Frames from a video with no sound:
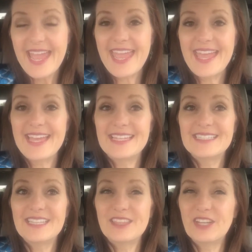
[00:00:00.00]

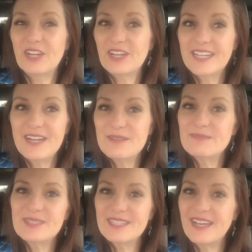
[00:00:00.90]
and there
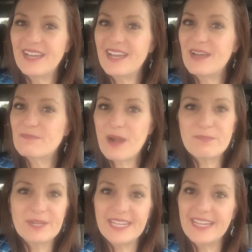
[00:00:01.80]
comes a
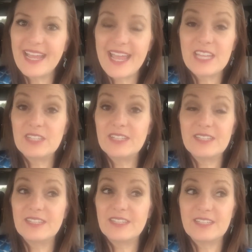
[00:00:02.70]
property and
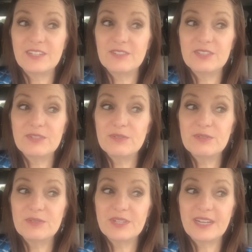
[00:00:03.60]
you know you
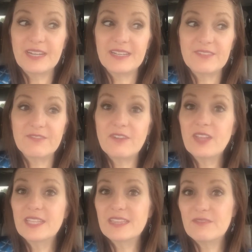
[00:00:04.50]
uh,
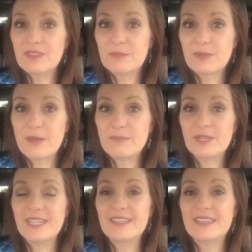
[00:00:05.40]
fall in love with a
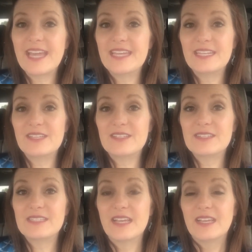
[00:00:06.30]
property that
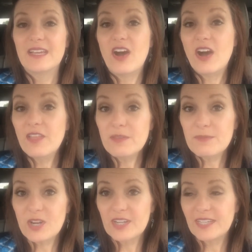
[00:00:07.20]
is on the
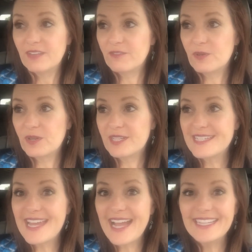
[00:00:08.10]
market for
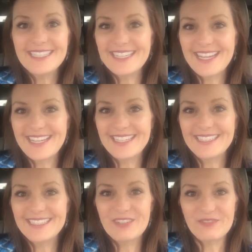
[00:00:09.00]

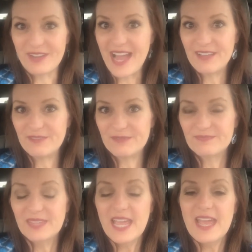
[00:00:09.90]
99.5
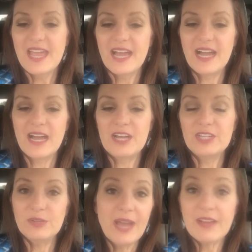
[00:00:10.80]
uh,
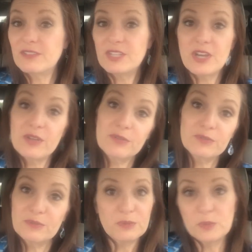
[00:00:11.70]
you have
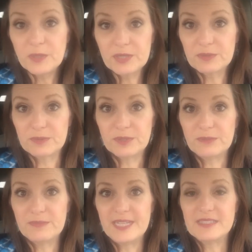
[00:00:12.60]
no wiggle
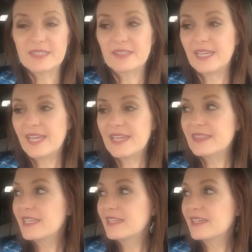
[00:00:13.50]
room basically
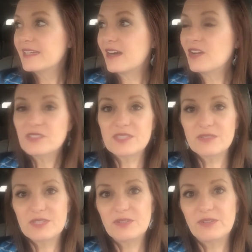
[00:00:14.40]
and then
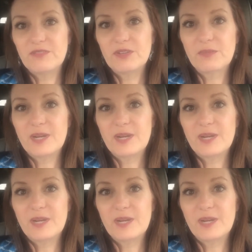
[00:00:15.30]
also too if you're